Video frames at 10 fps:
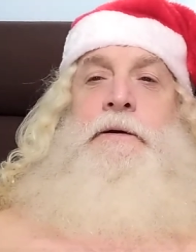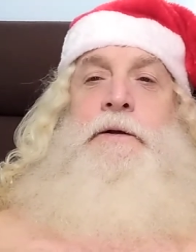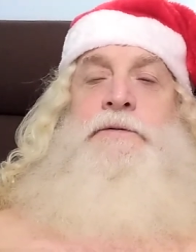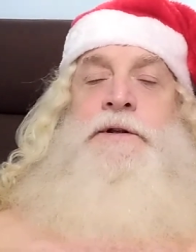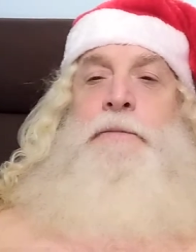It
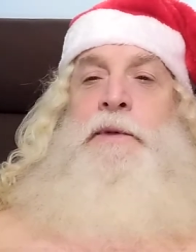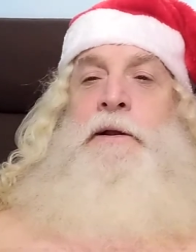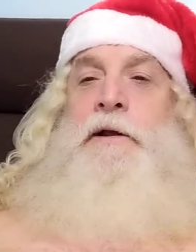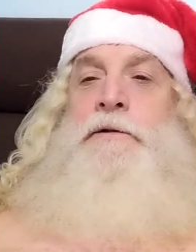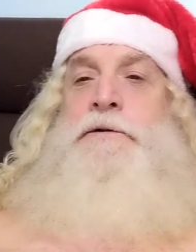used to
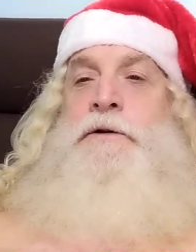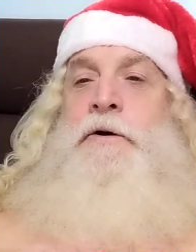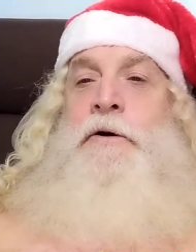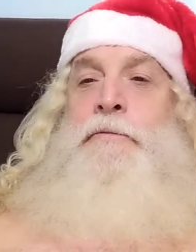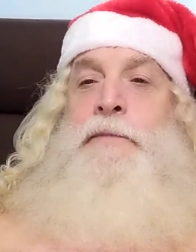be they just
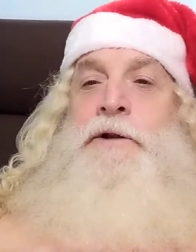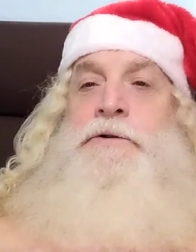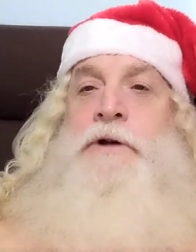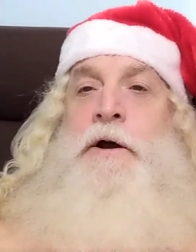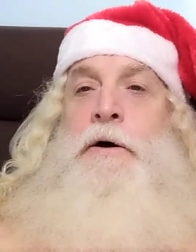called me
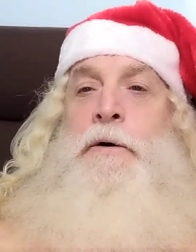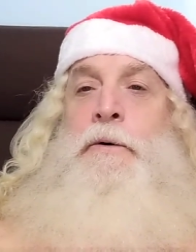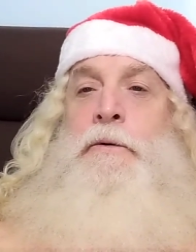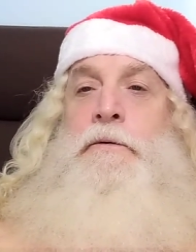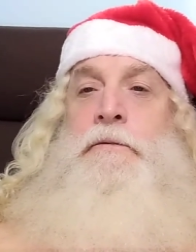Joe.